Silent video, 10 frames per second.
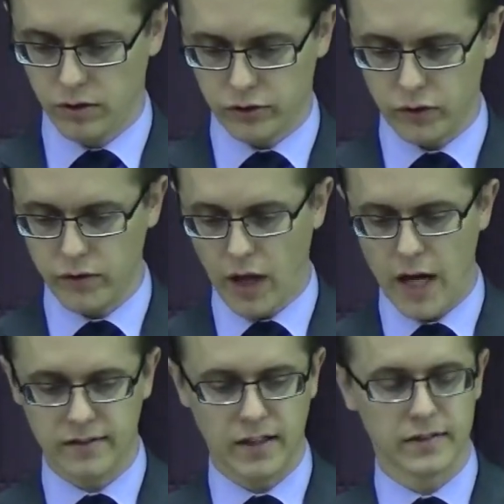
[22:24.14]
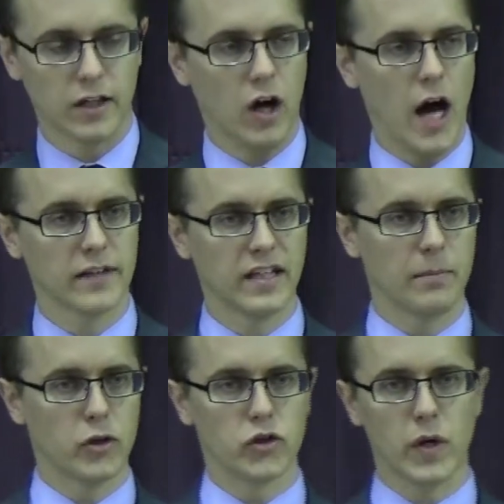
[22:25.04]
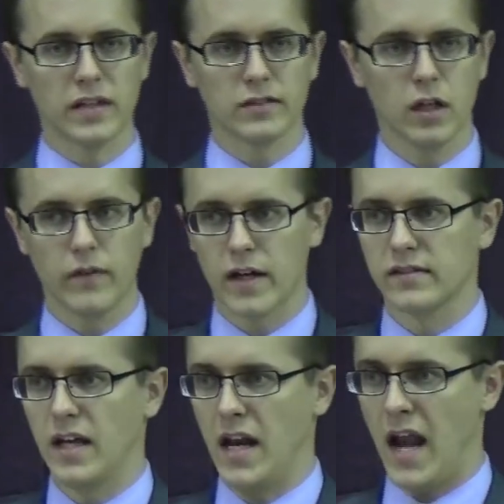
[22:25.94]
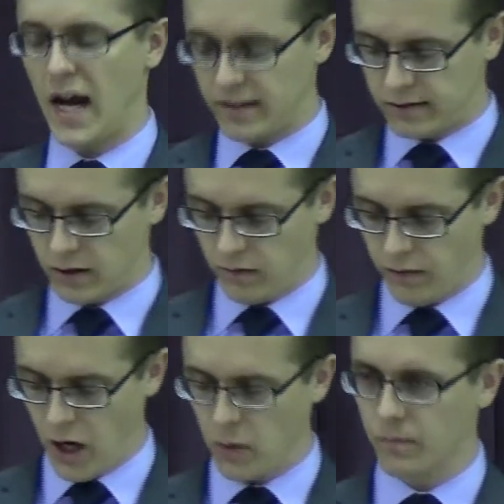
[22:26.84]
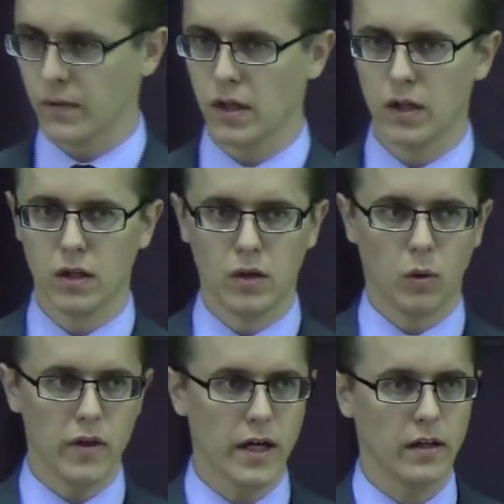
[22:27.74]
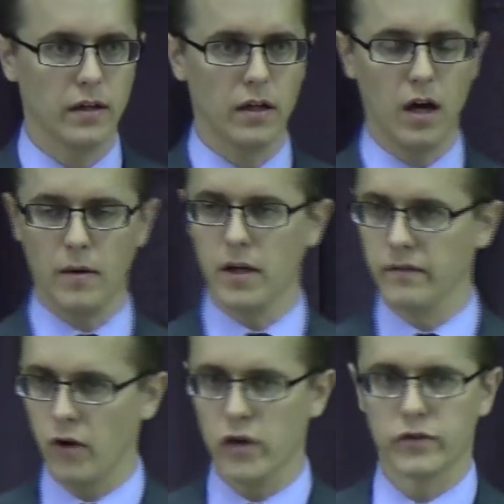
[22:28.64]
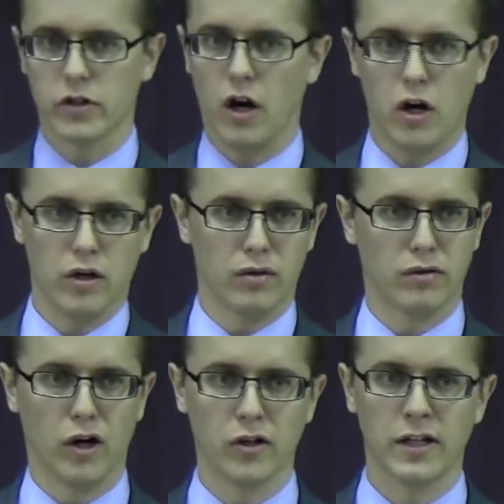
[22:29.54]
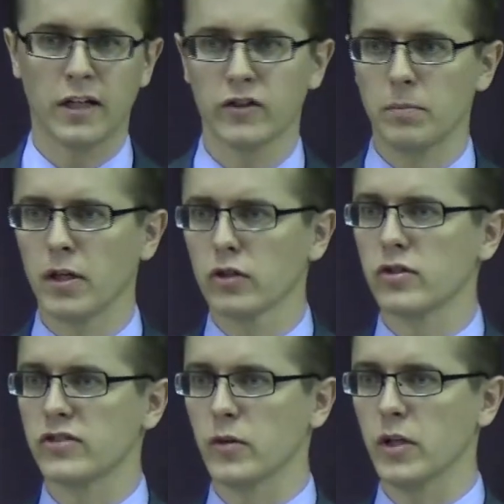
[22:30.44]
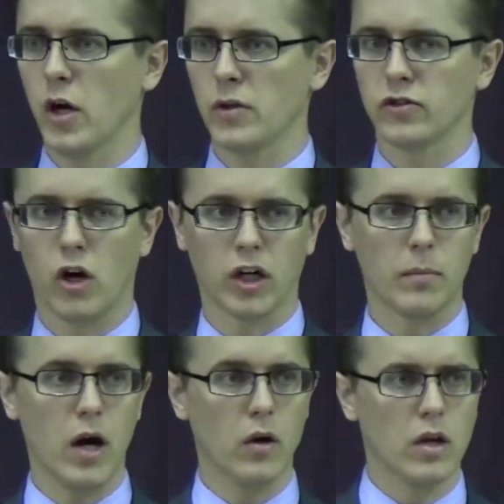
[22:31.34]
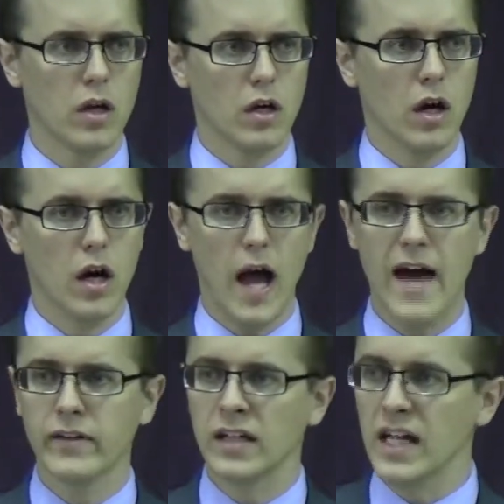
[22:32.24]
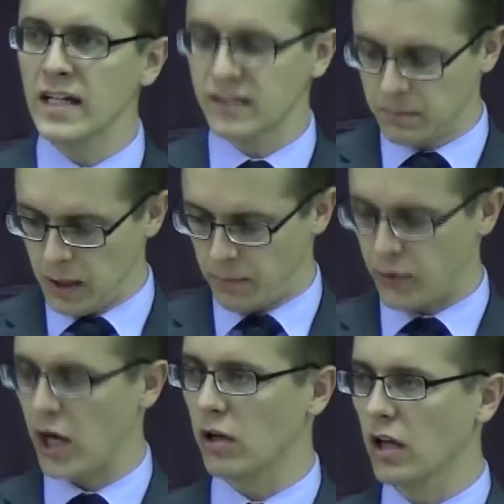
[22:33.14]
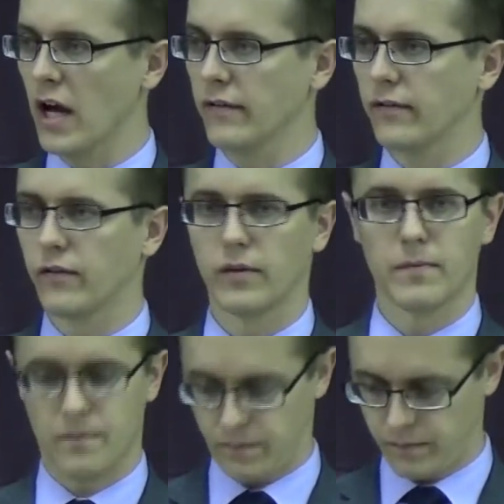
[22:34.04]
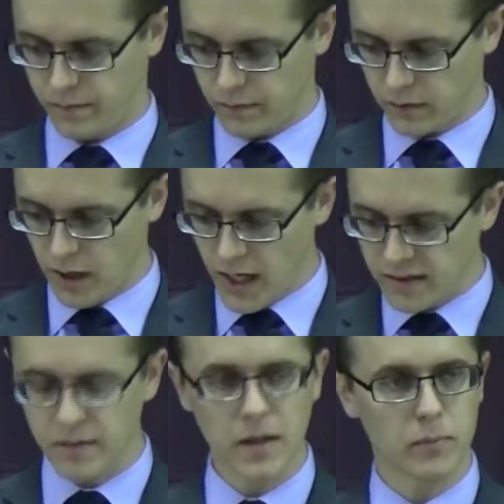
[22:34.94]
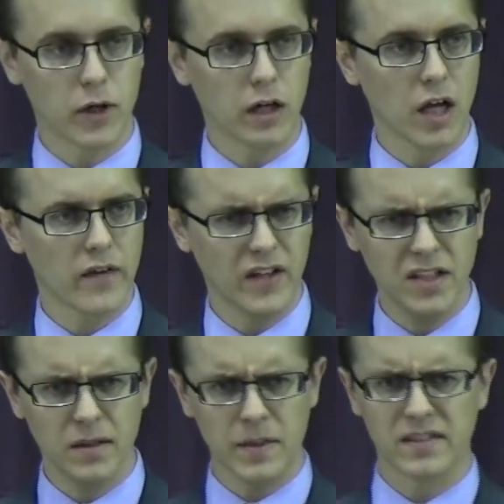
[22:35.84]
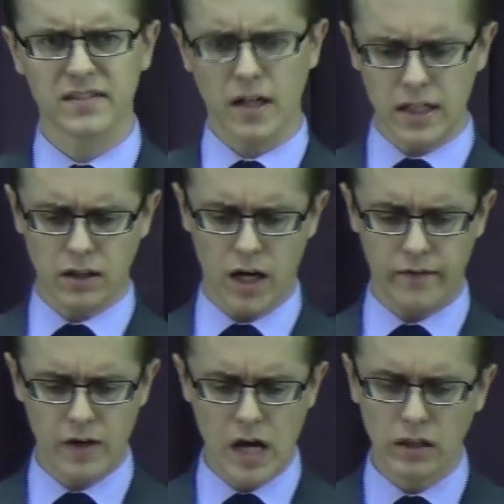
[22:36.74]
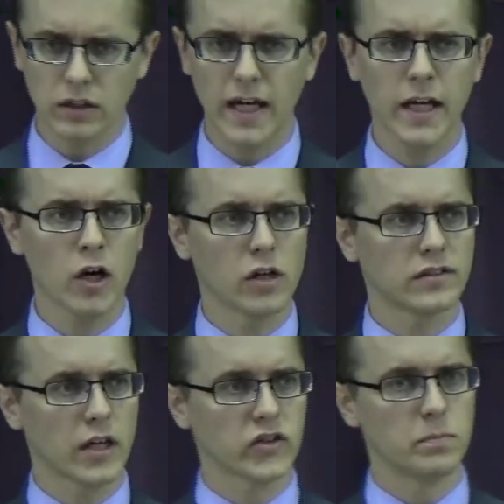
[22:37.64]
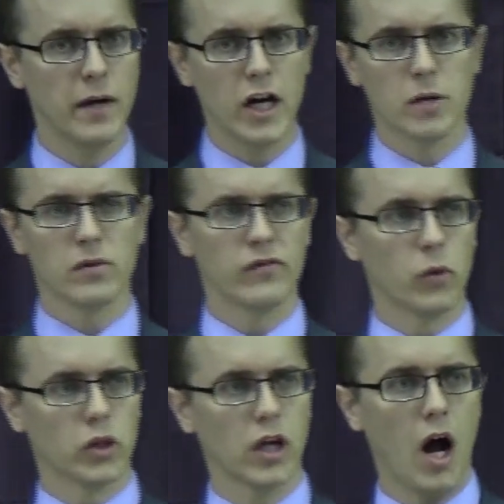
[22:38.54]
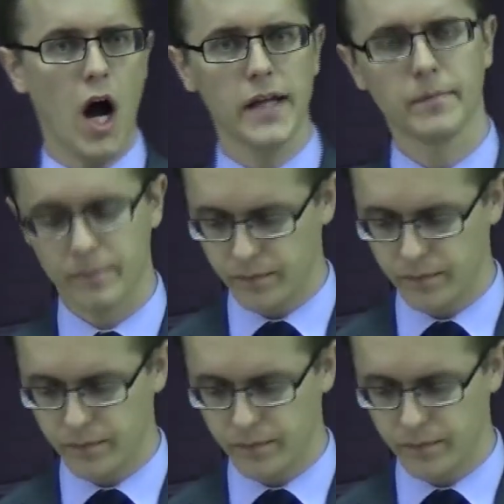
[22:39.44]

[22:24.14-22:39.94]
So how does that how does that portray itself? How does that enact itself out? Well, that involves our our, our daily pillars that we always talk about. Uh, having an intimate prayer life, intimate prayer life, intimate study life, laying ourselves bare before God